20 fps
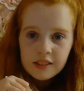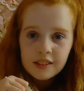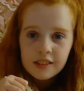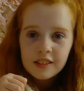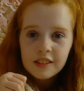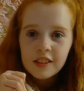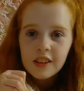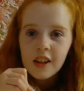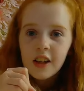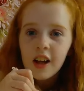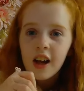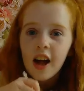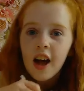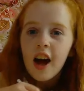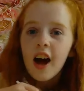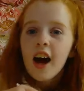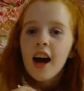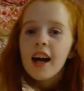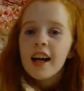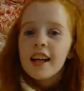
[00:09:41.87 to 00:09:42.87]
And then...
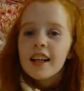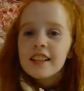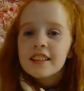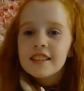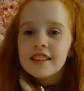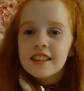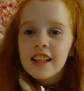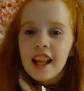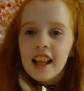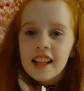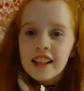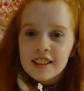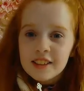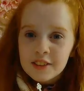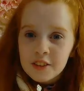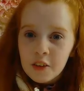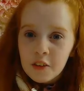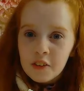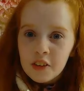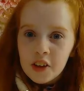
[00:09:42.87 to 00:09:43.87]
I accidentally
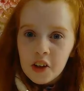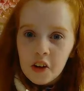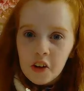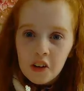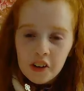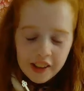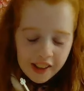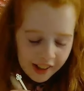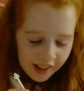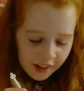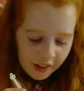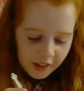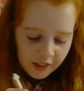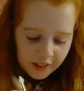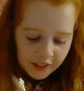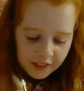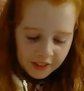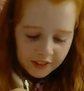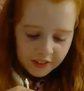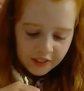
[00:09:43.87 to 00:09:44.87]
stopped recording.
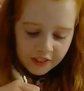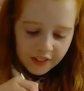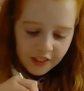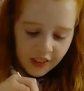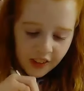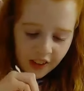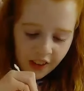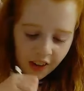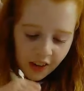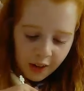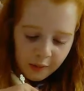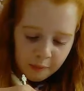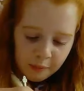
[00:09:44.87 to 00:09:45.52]
Yes.